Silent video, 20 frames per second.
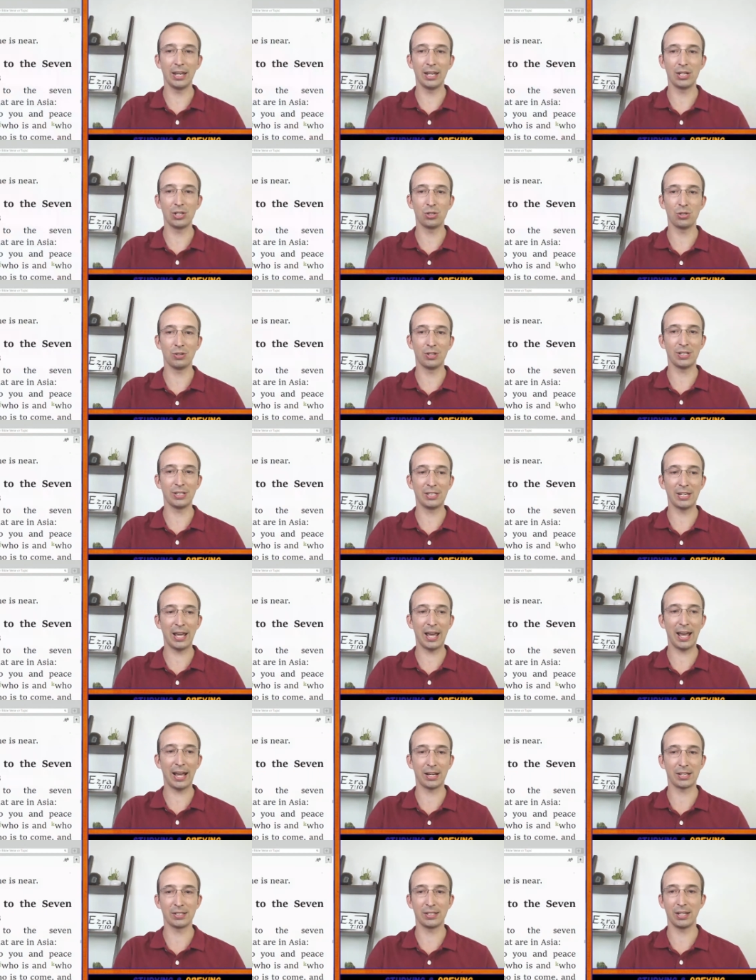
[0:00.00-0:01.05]
into the
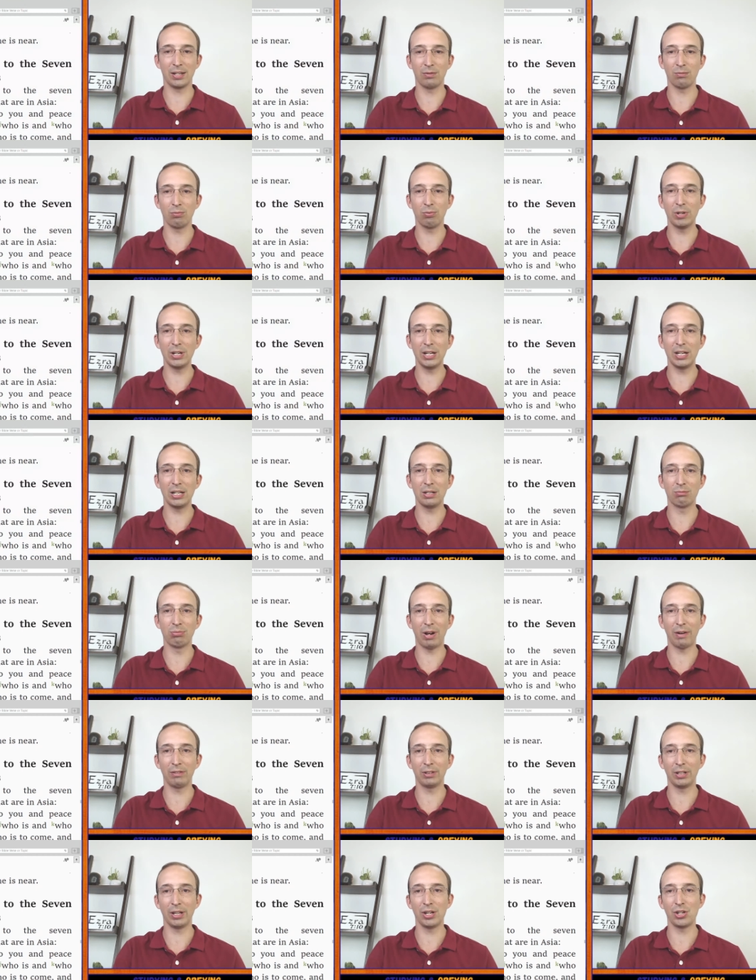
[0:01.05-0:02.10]
text and read
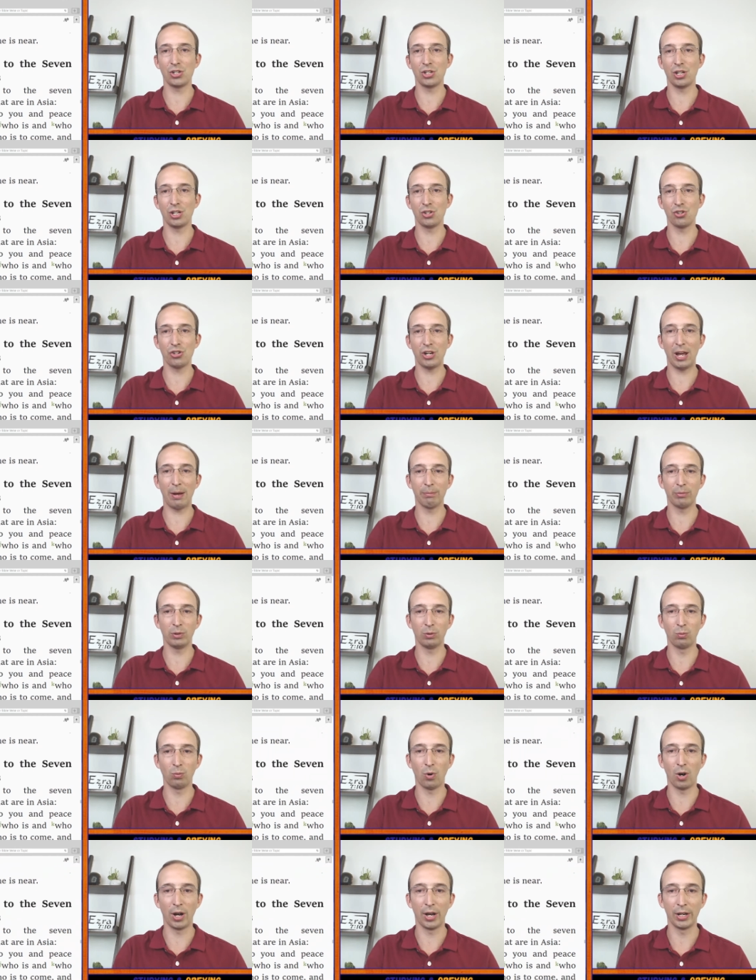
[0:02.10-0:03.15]
Revelation chapter
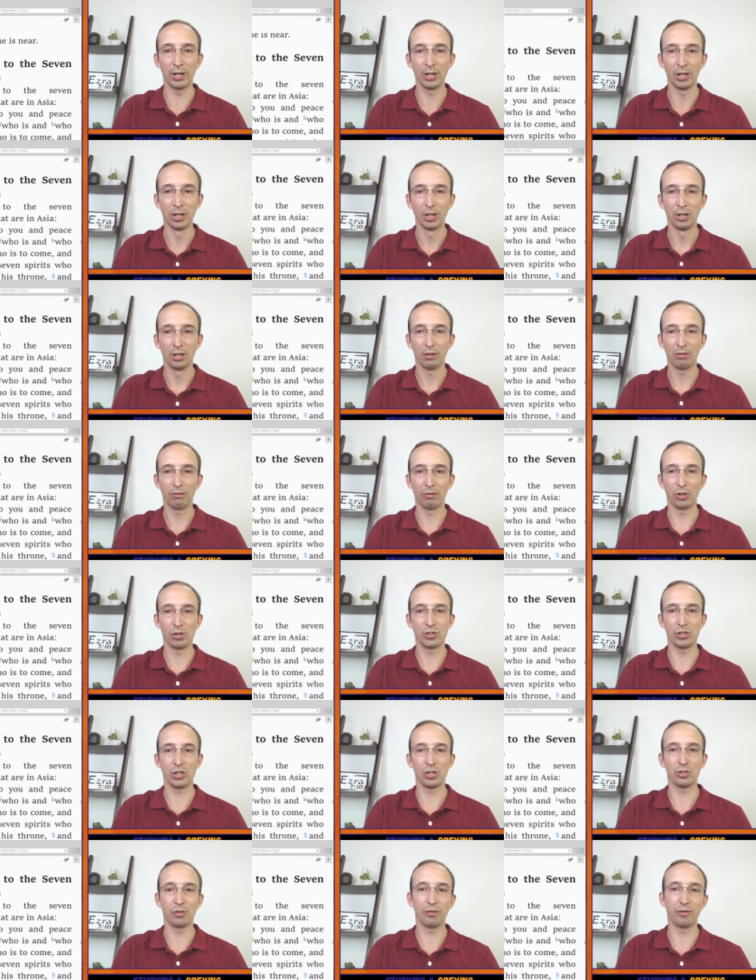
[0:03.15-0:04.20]
1,
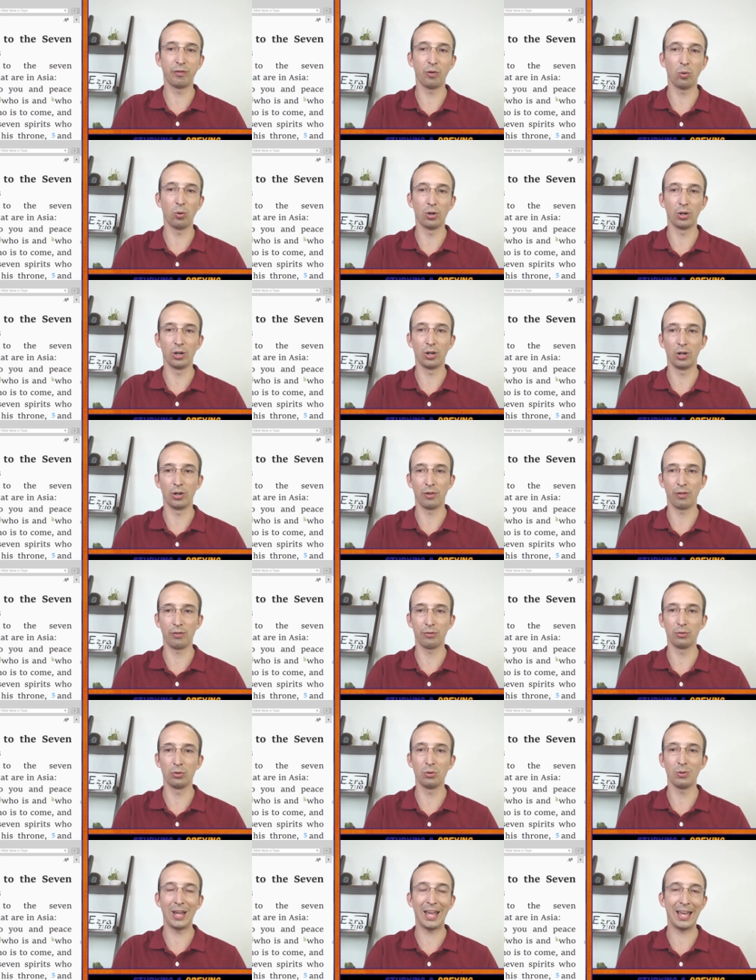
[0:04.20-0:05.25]
verses 4
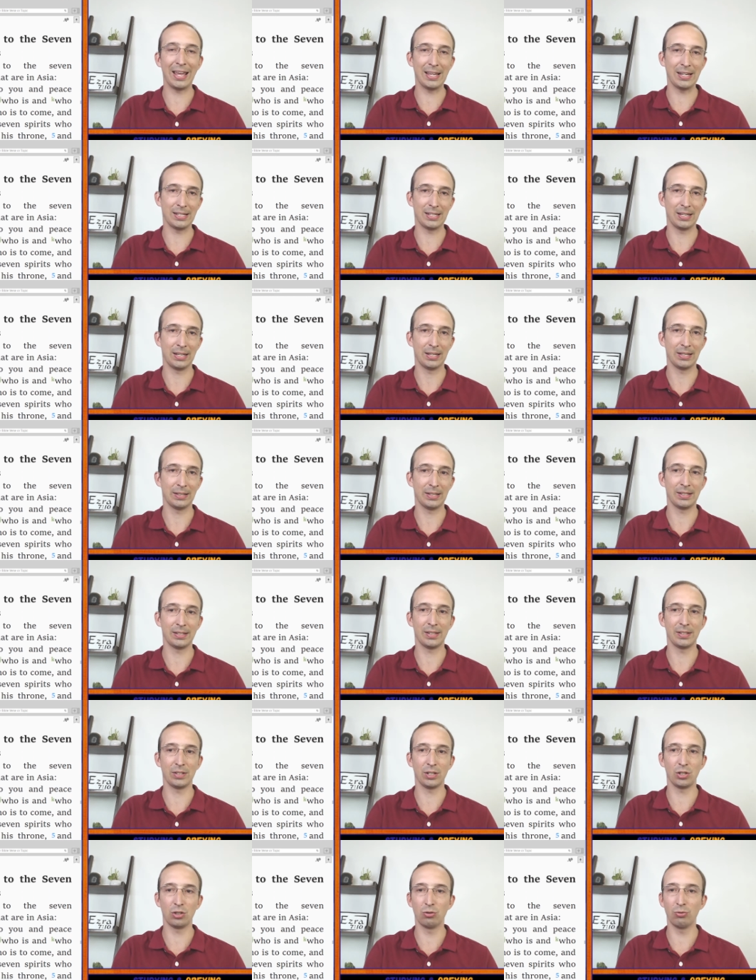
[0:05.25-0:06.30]
through 8. This
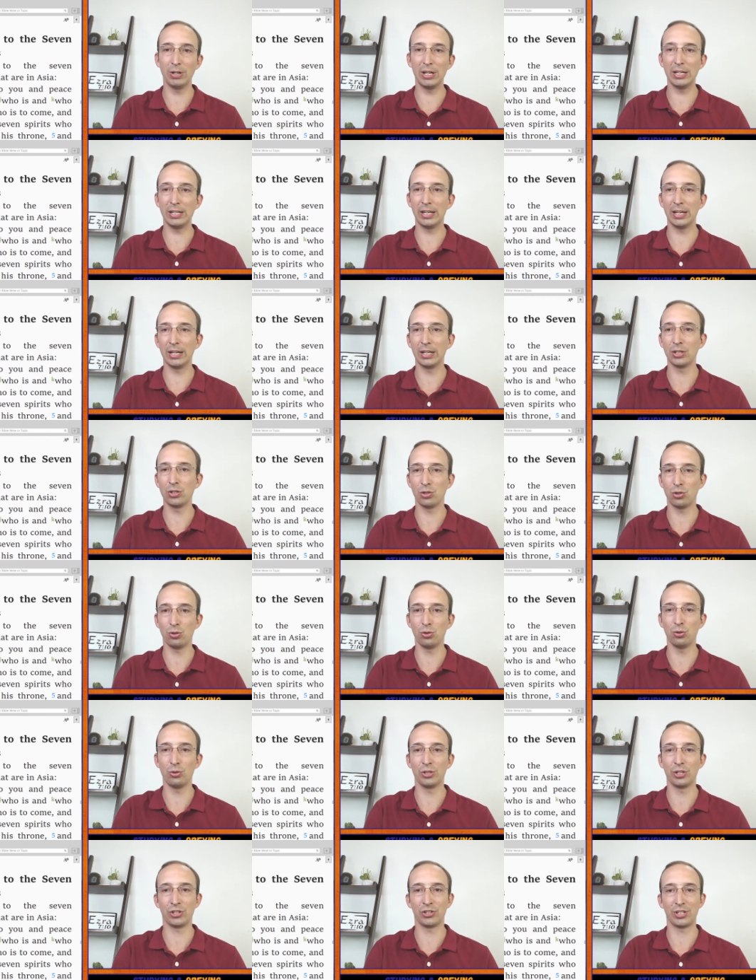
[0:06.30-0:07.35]
is a greeting
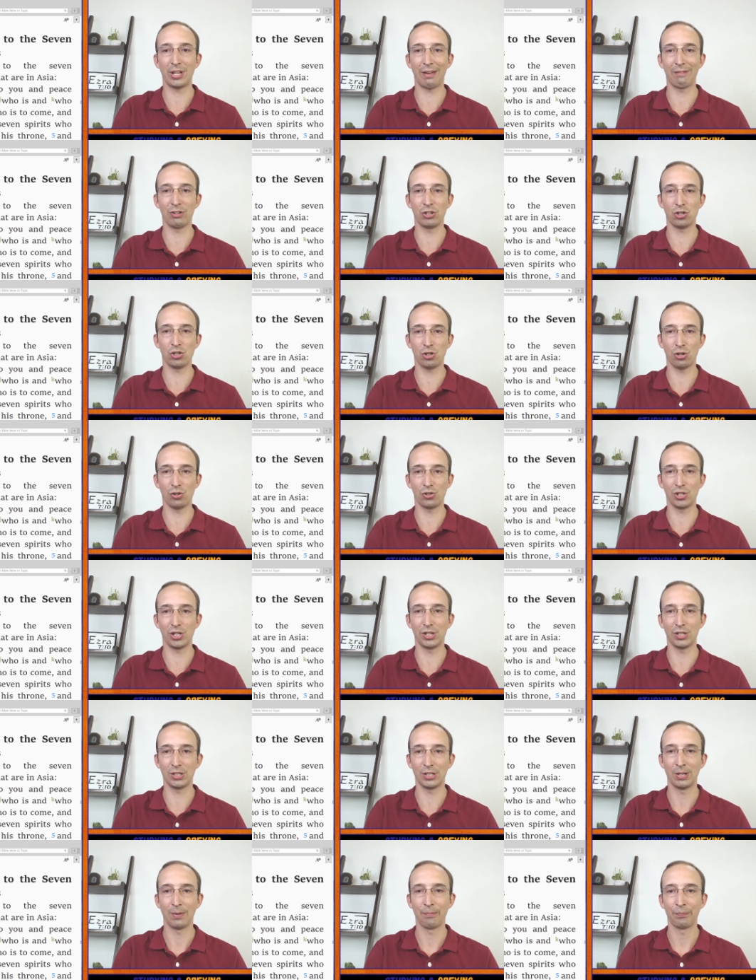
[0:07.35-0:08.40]
to the seven
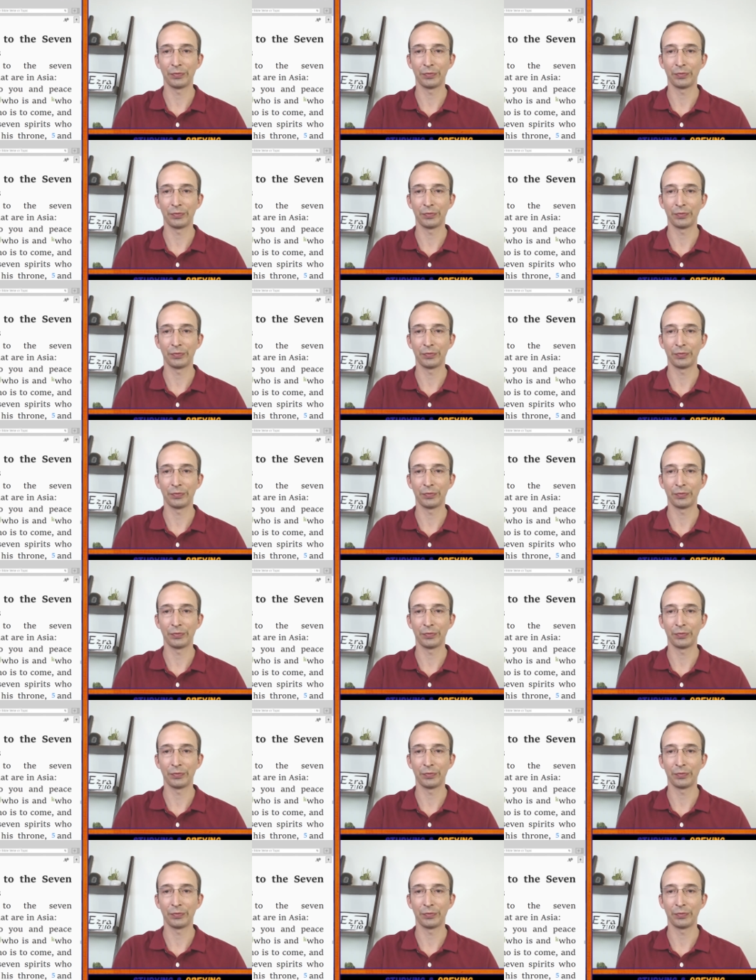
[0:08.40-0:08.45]
churches.